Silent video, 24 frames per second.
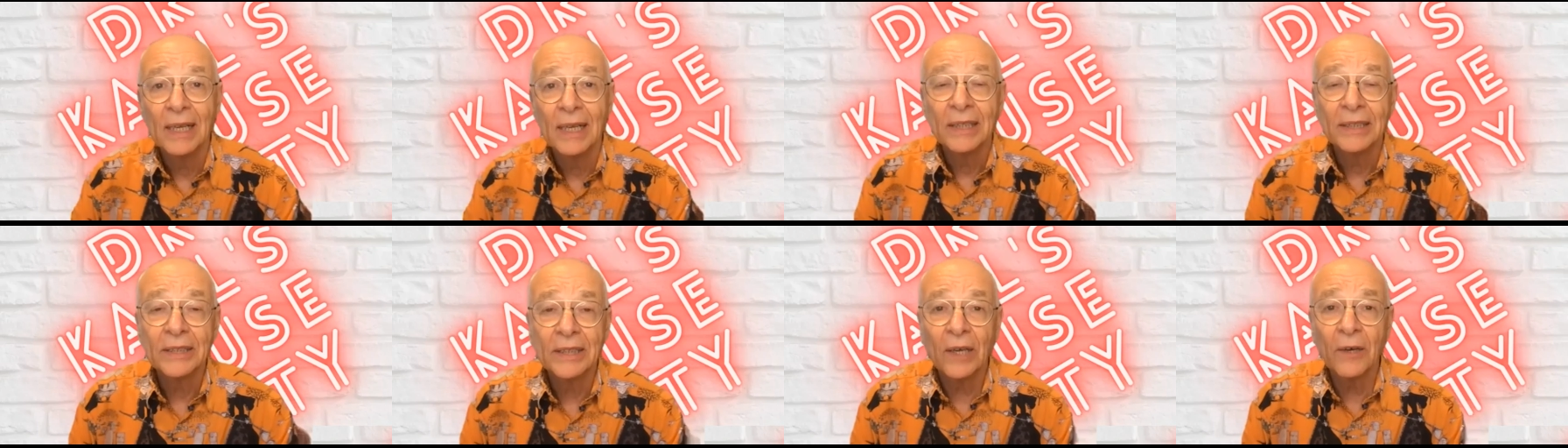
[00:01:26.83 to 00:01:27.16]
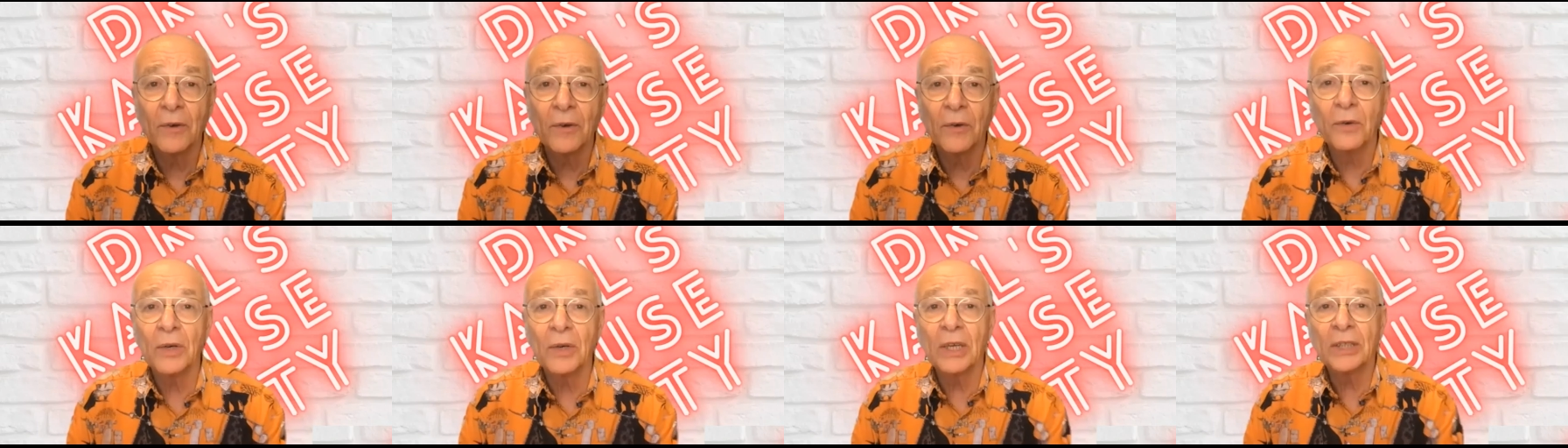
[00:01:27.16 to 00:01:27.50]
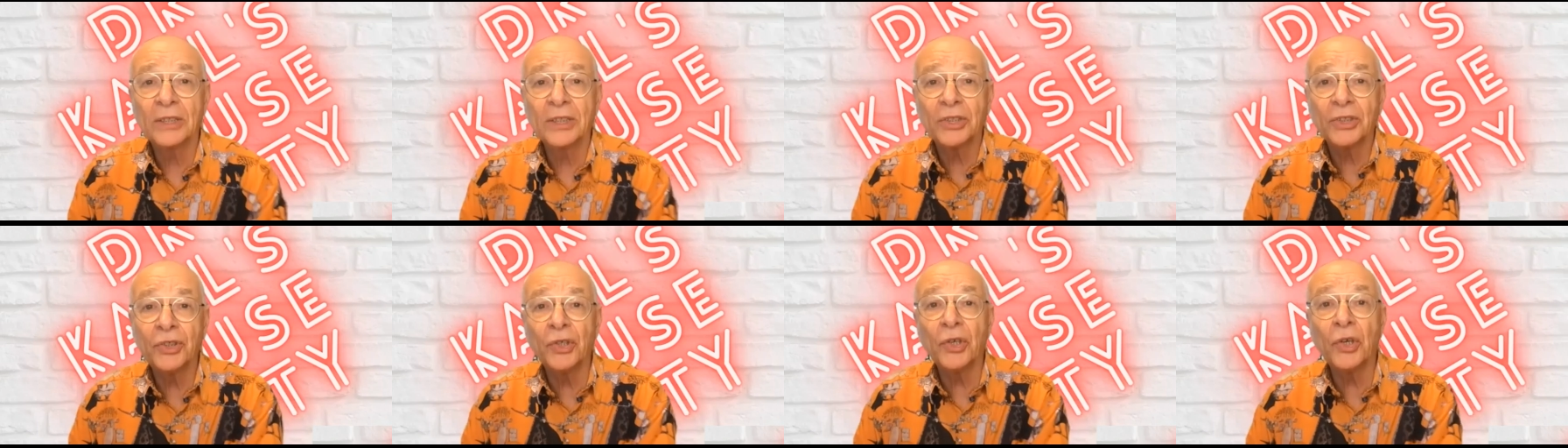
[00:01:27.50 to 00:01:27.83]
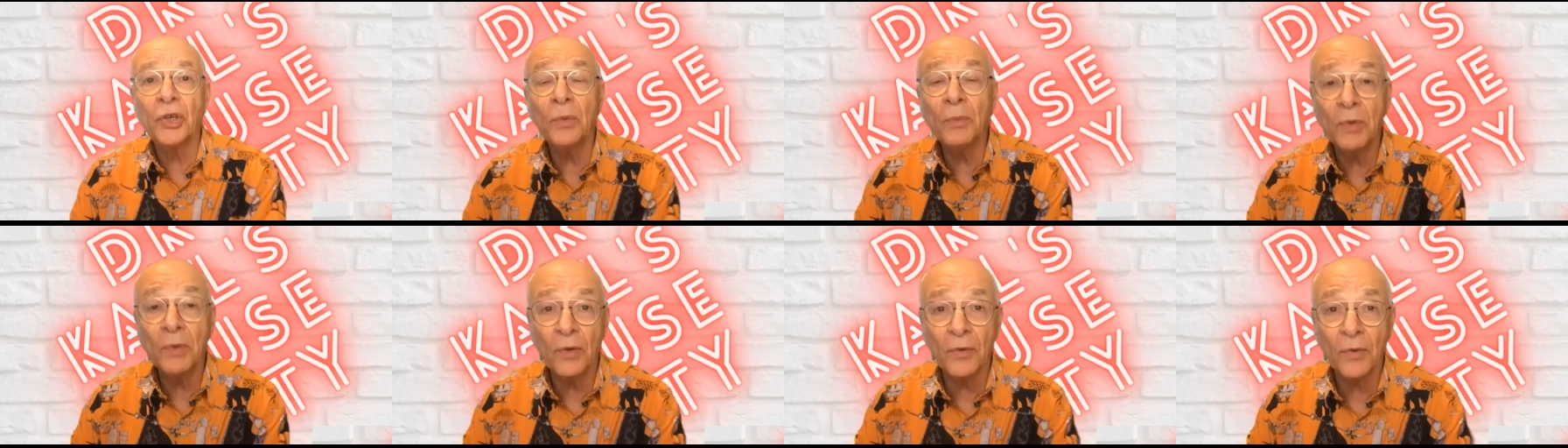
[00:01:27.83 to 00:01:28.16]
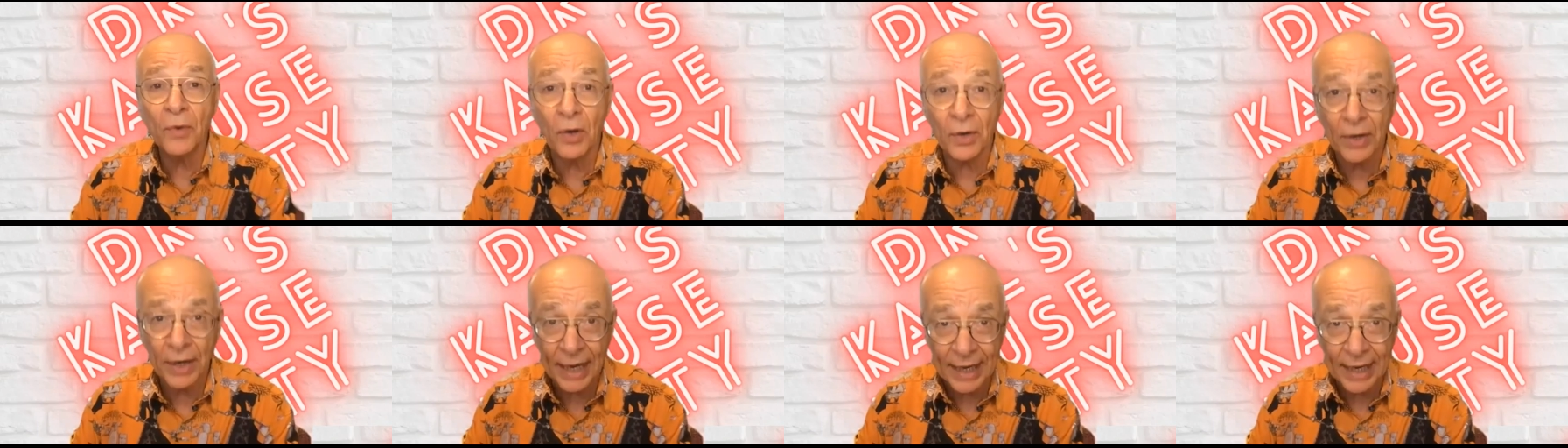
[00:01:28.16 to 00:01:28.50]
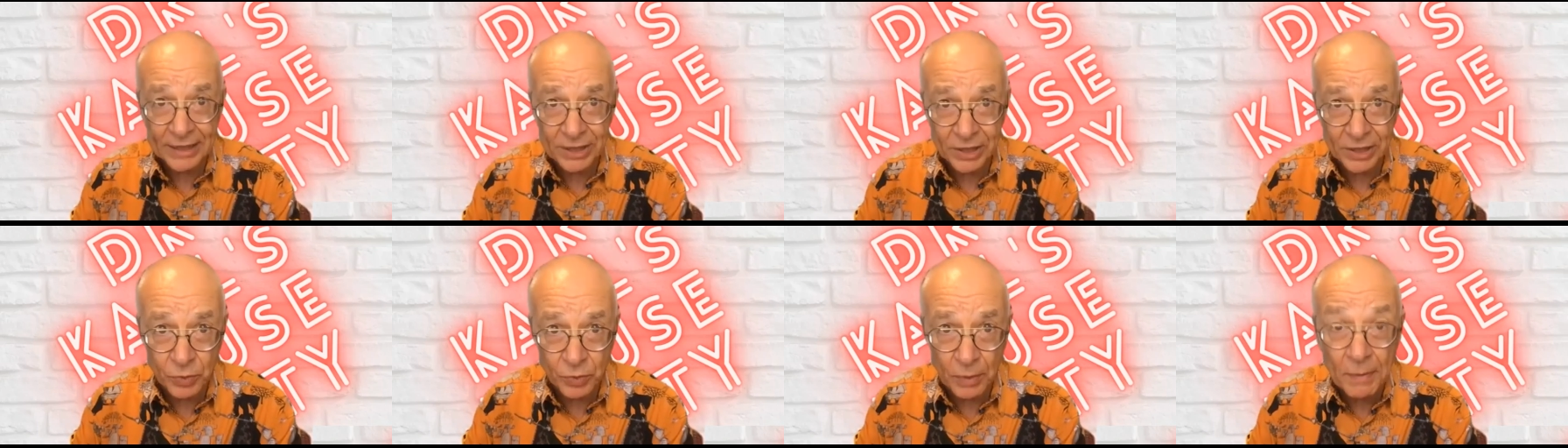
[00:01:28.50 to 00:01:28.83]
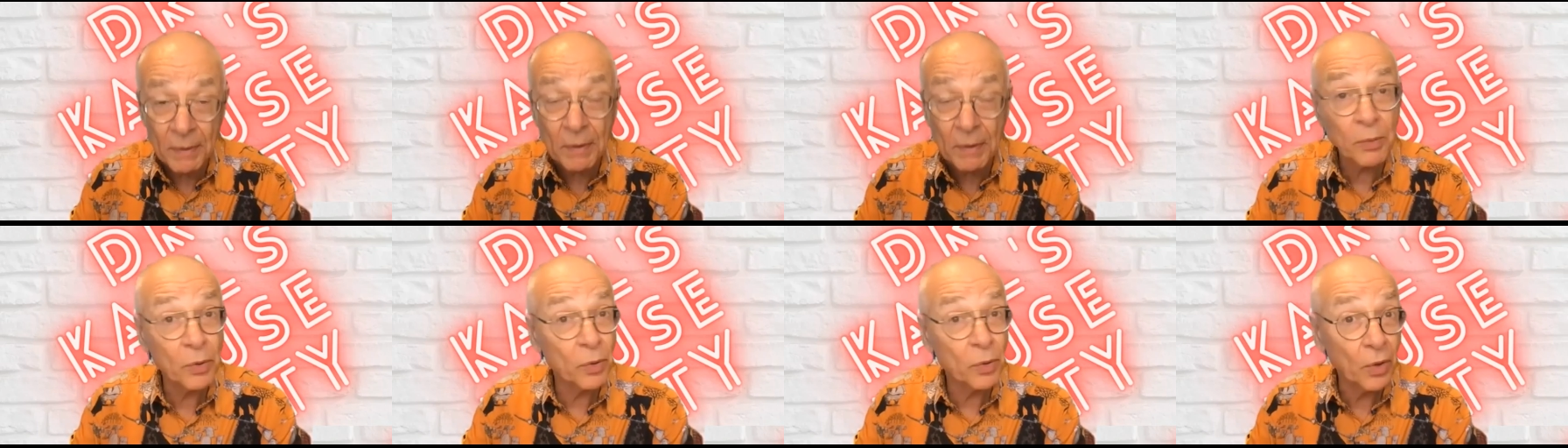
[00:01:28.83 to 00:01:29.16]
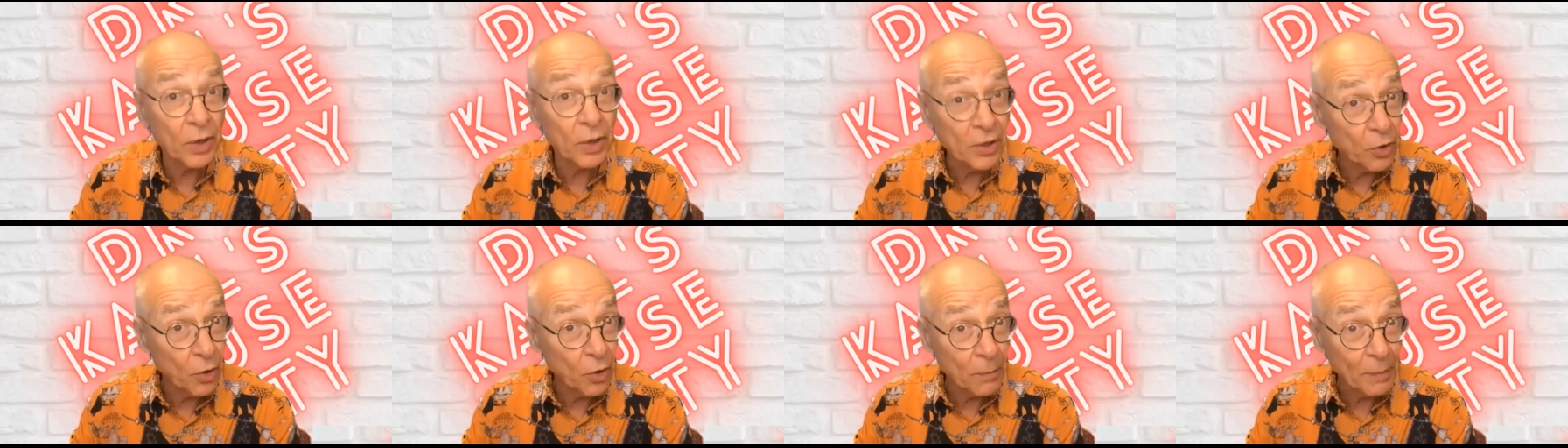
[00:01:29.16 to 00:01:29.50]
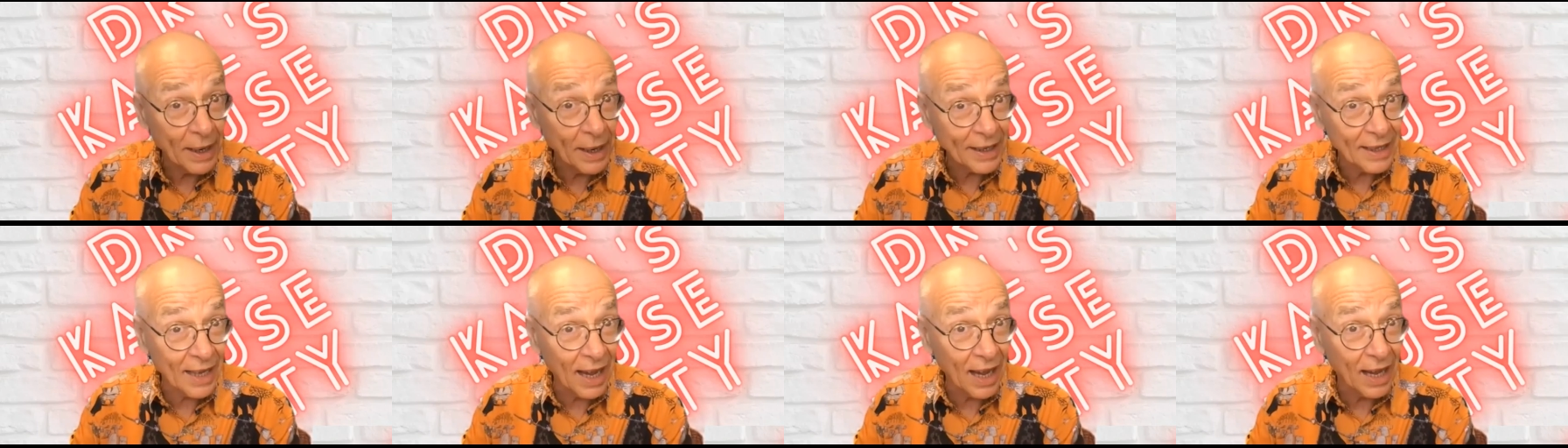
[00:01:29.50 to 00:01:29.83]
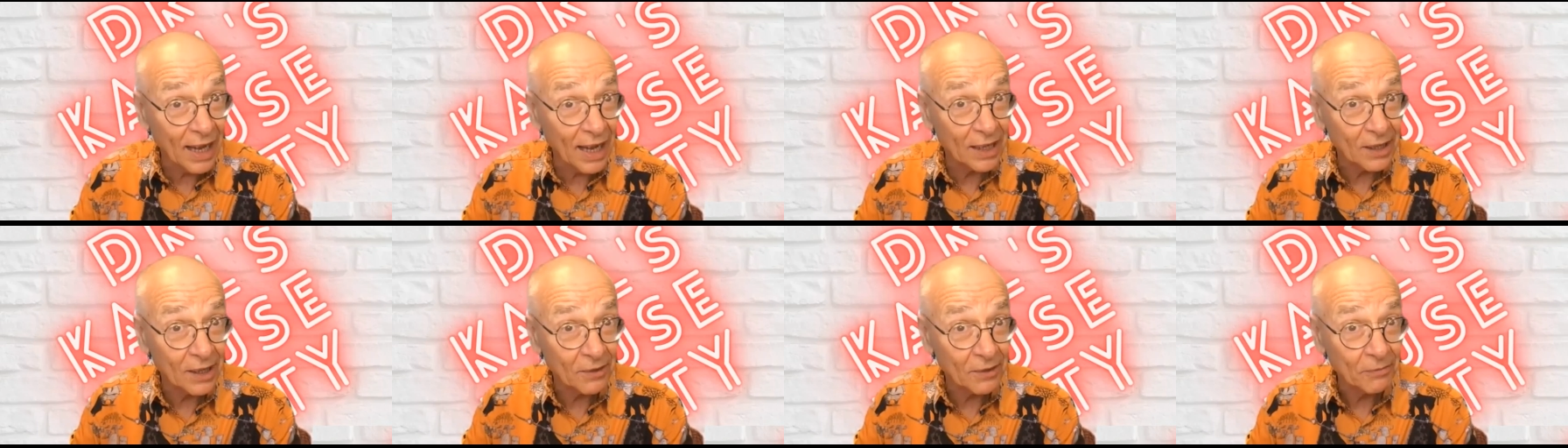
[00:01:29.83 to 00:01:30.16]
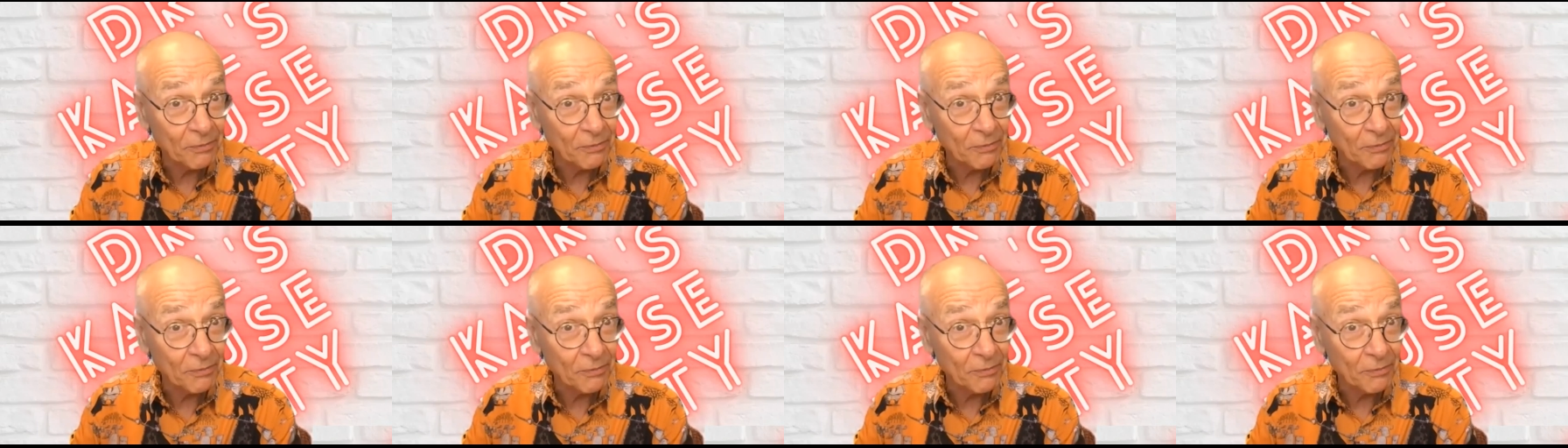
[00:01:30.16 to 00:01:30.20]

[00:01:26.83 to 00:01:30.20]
So assume you've got a swimming pool in your backyard,